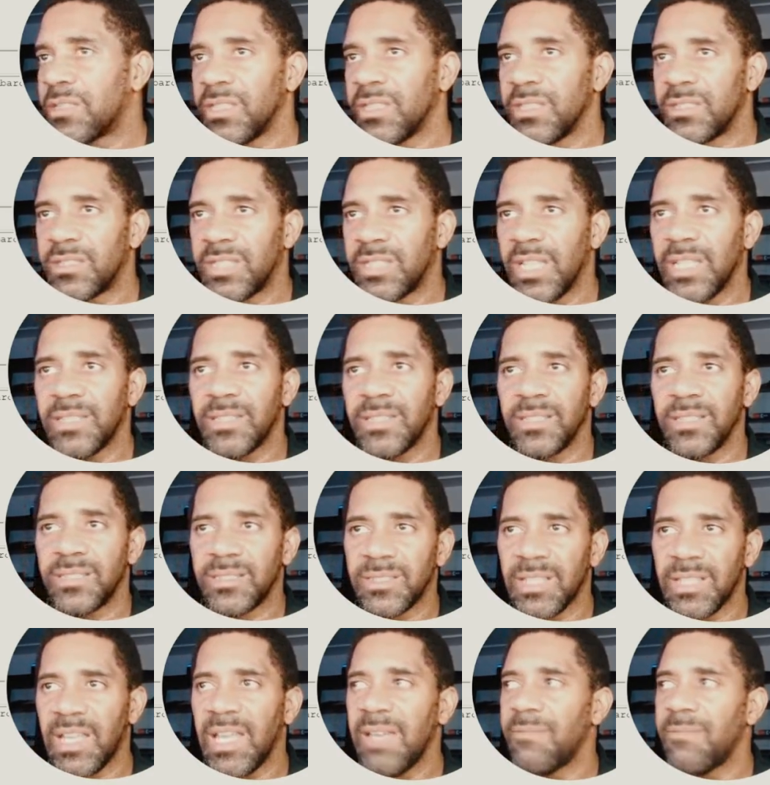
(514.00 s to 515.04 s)
take this
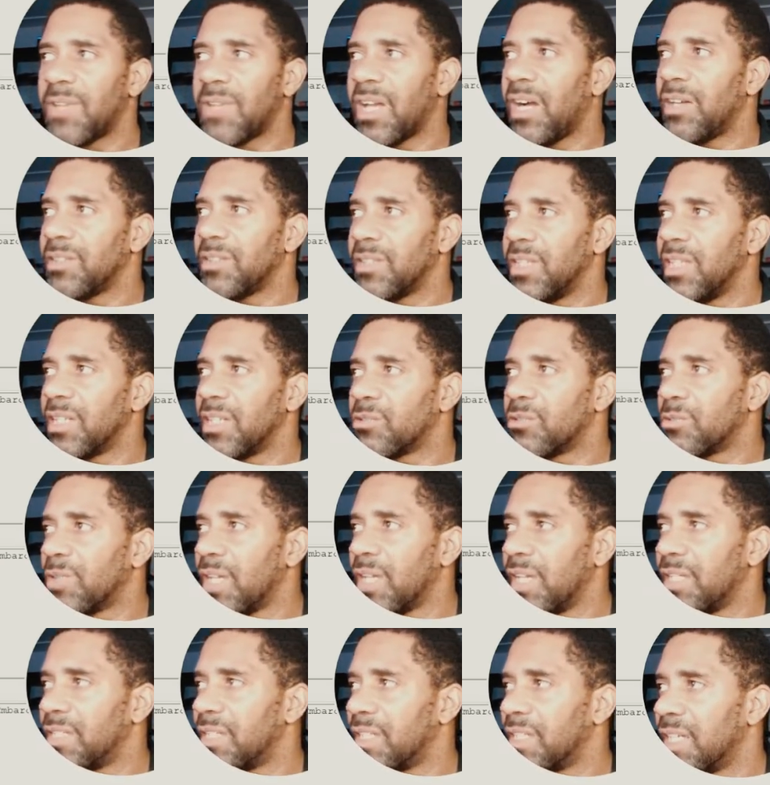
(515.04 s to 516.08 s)
same value and
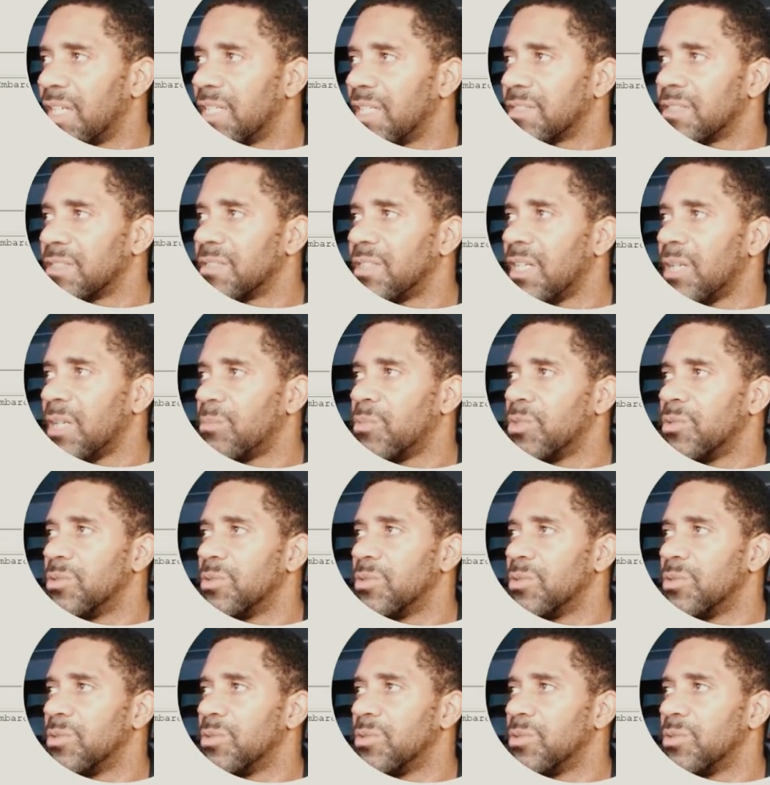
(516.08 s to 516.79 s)
create it as a double.